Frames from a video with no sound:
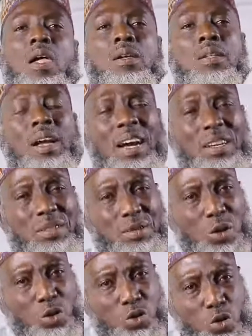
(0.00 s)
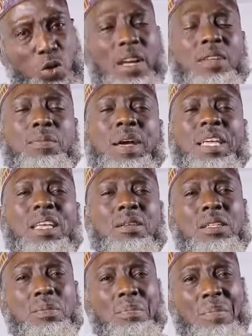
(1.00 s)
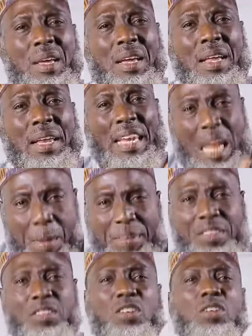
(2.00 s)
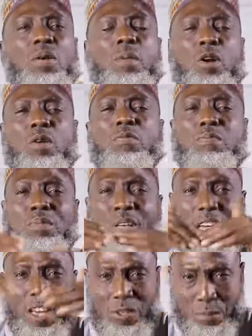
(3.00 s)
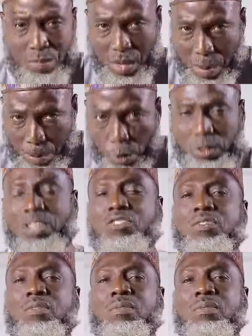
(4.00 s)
They can control that by limiting the number of importers,